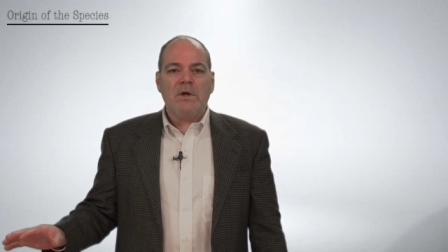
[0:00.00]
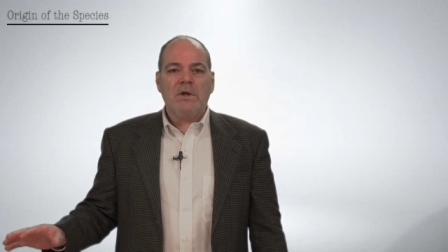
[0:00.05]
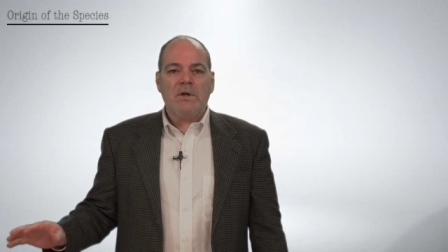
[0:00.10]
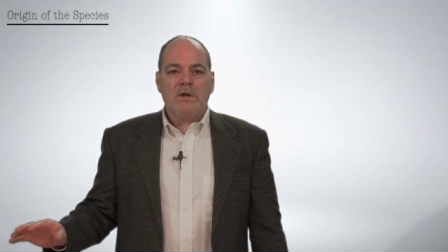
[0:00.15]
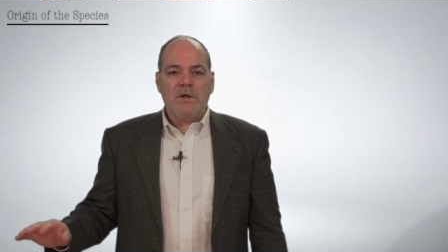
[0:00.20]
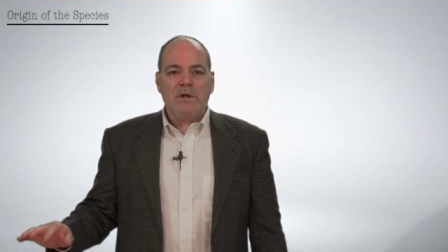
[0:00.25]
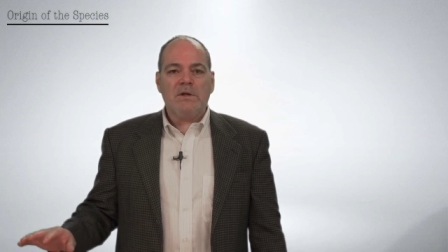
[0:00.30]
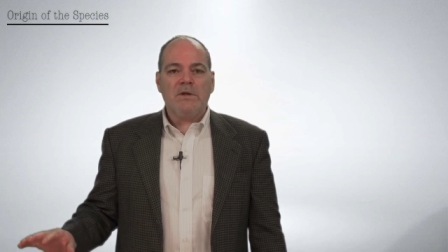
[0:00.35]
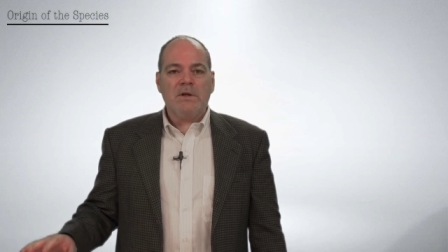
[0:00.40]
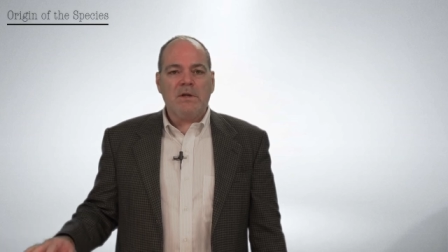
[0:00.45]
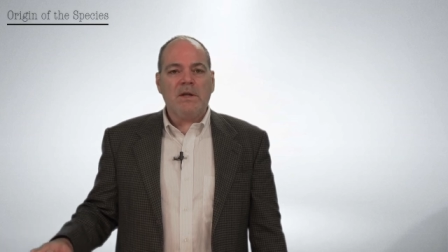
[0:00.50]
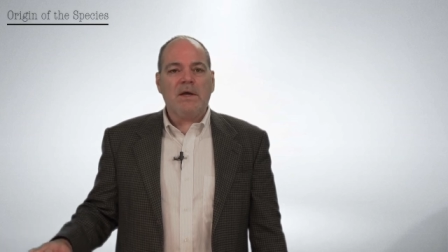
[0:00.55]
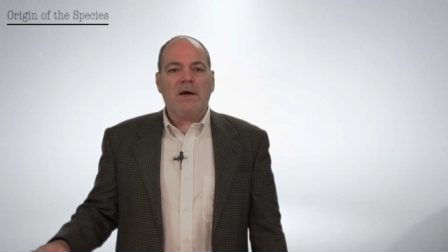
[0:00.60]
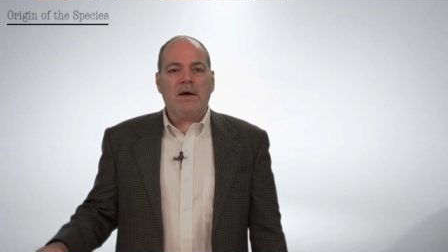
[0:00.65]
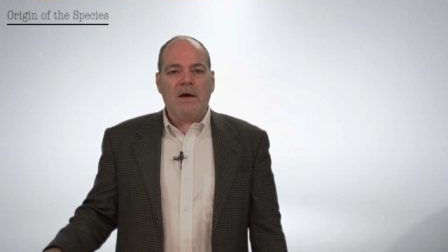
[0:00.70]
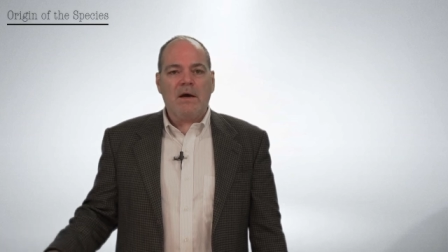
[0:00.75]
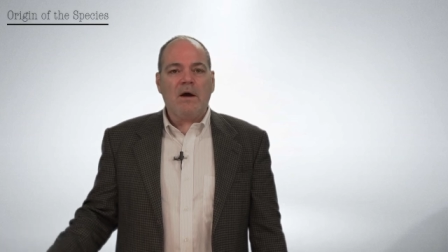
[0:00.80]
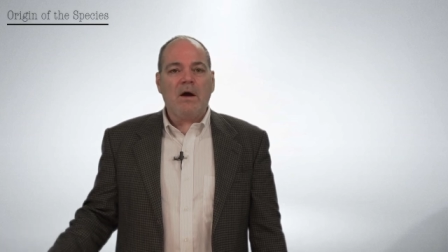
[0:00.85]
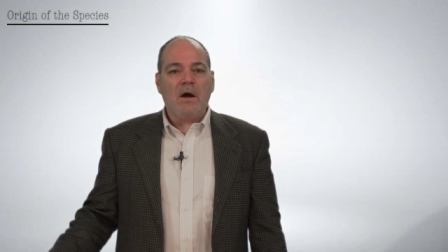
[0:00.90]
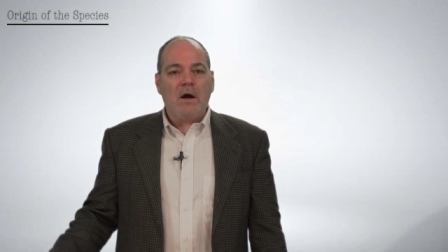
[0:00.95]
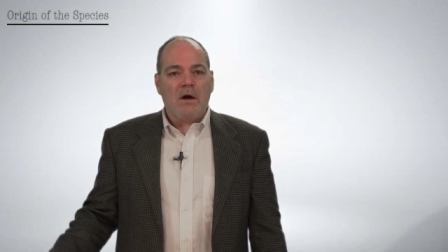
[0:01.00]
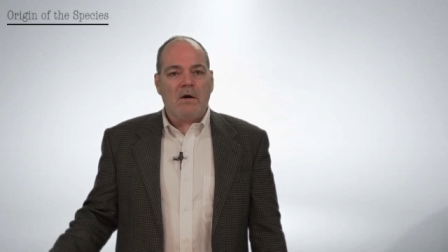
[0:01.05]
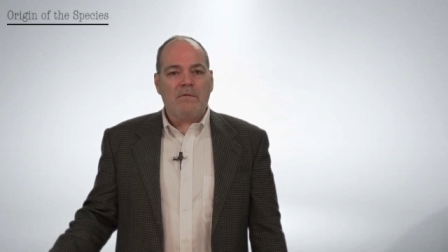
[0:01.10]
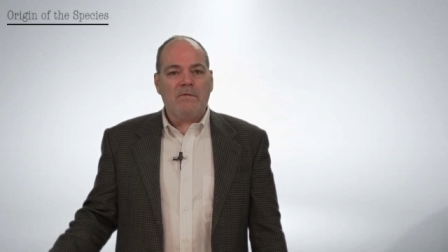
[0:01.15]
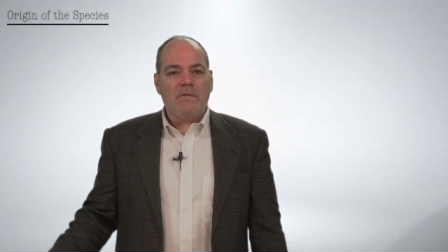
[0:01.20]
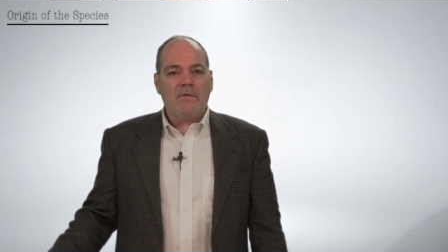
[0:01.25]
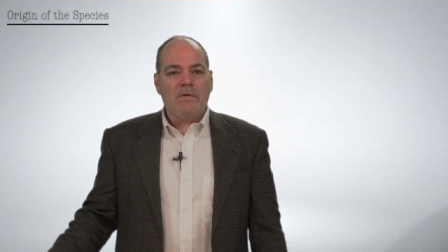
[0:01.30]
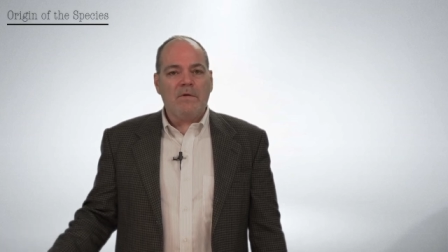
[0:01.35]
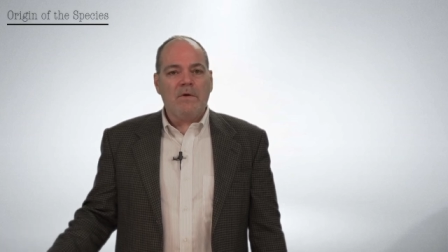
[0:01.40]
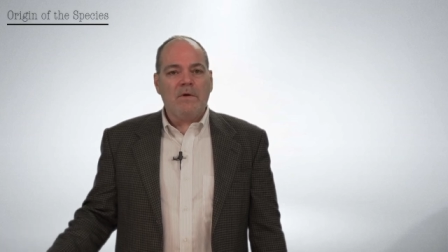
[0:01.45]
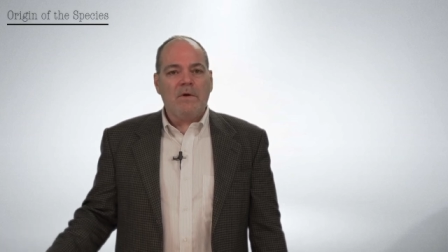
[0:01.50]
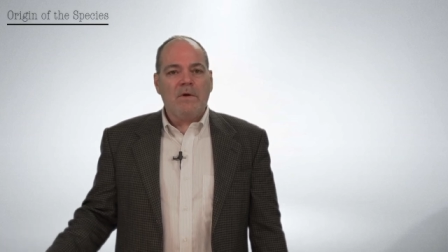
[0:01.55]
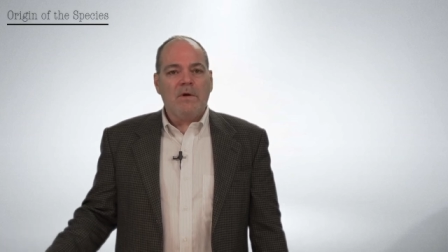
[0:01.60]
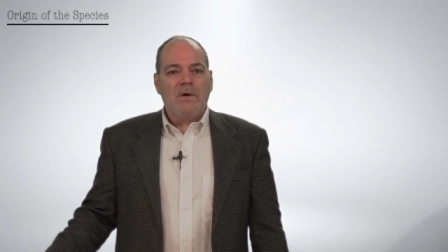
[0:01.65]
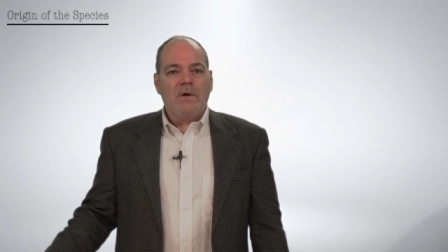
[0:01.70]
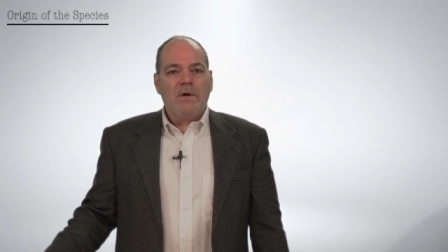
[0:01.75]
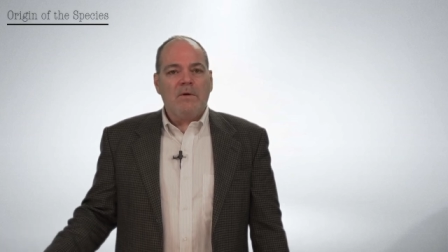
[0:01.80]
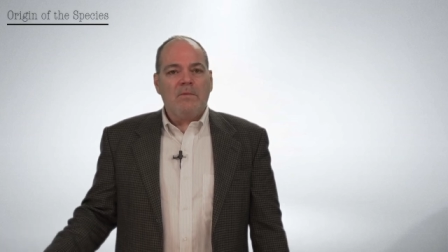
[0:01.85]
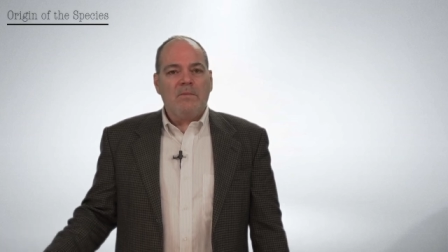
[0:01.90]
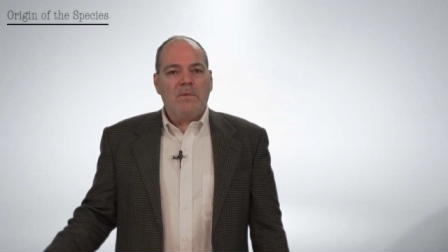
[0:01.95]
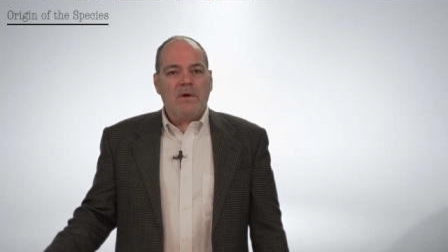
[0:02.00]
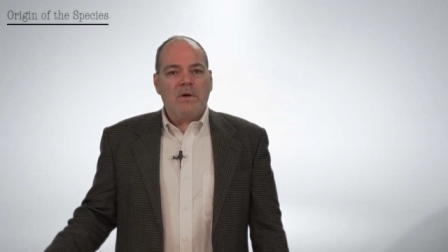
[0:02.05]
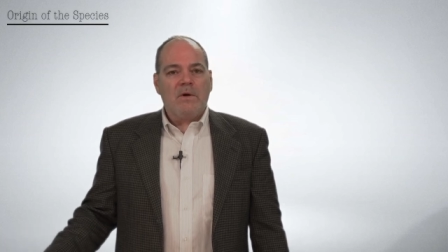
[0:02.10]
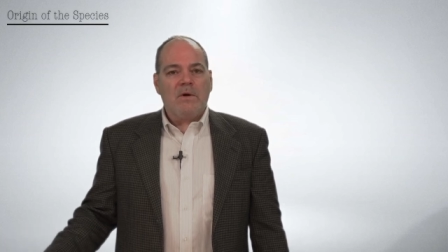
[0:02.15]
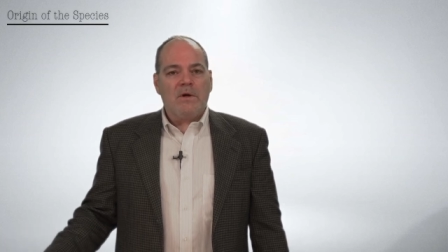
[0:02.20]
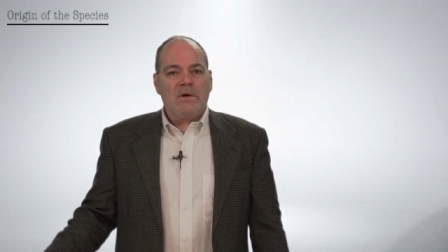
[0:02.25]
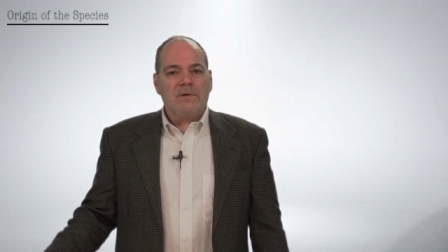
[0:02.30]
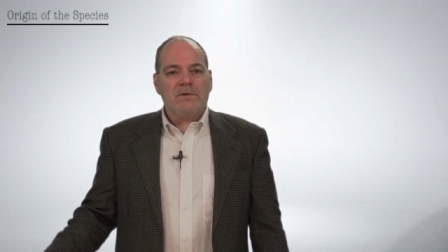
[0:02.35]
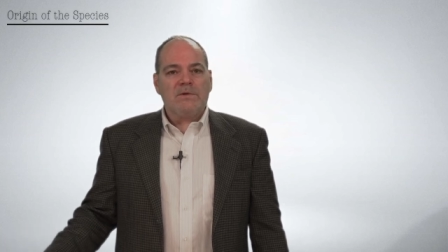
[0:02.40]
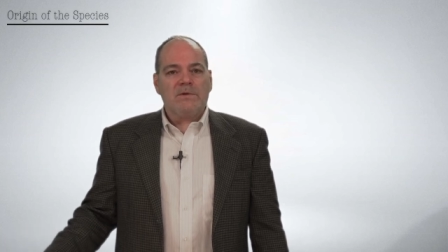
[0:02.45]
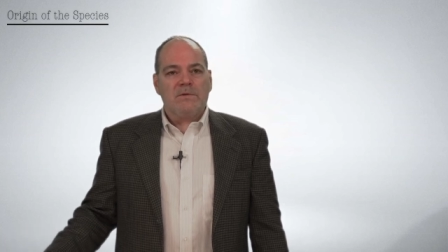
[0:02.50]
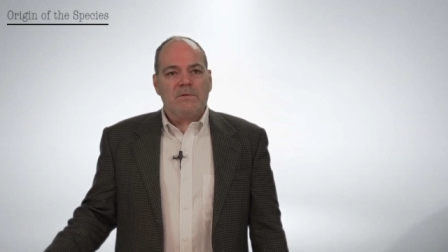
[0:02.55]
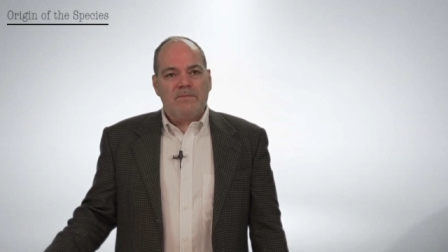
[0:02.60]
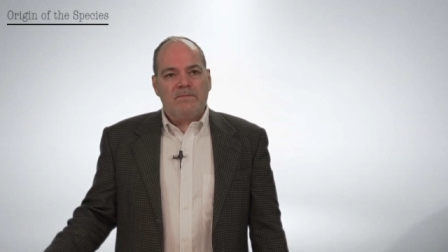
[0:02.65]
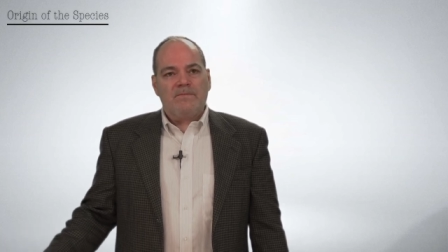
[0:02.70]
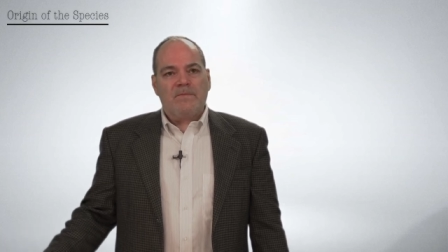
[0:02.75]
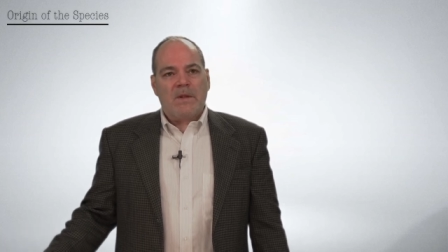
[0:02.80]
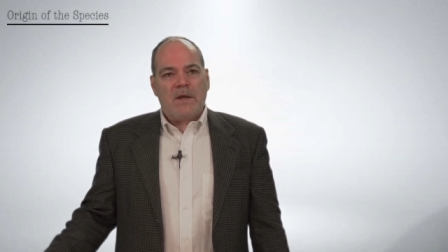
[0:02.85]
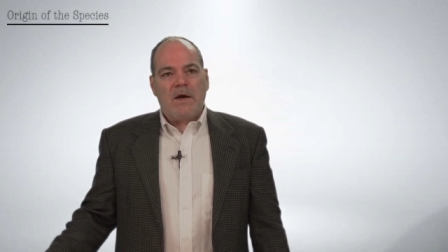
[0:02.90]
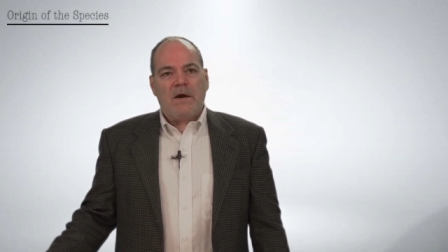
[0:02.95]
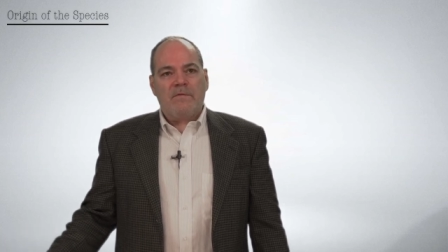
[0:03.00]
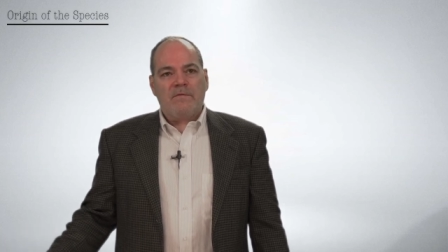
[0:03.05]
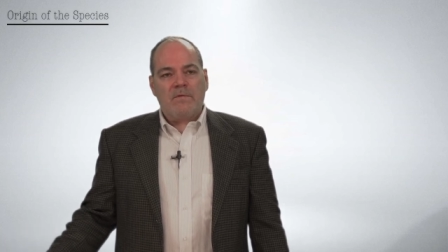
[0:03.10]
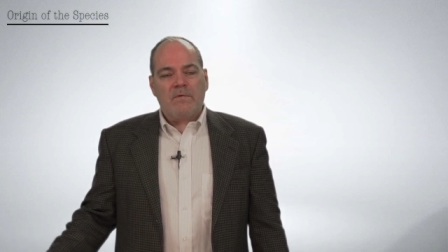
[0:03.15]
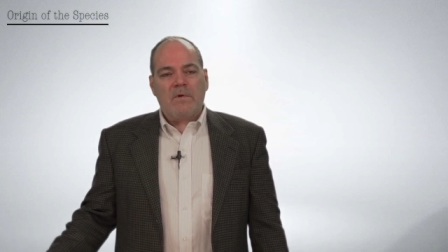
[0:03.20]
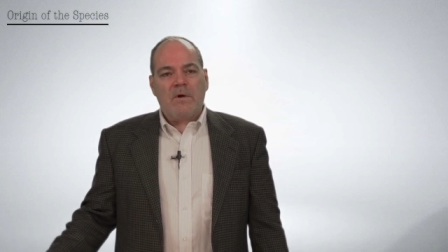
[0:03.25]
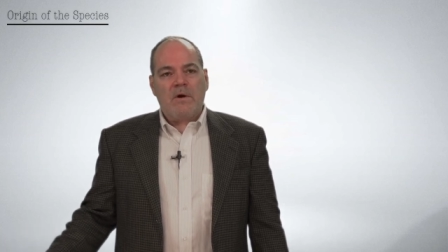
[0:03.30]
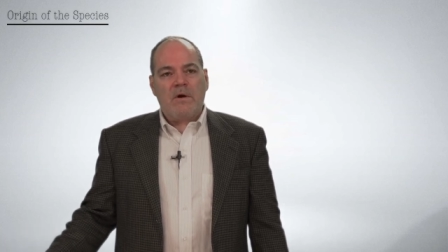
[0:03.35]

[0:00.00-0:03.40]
need to die off because after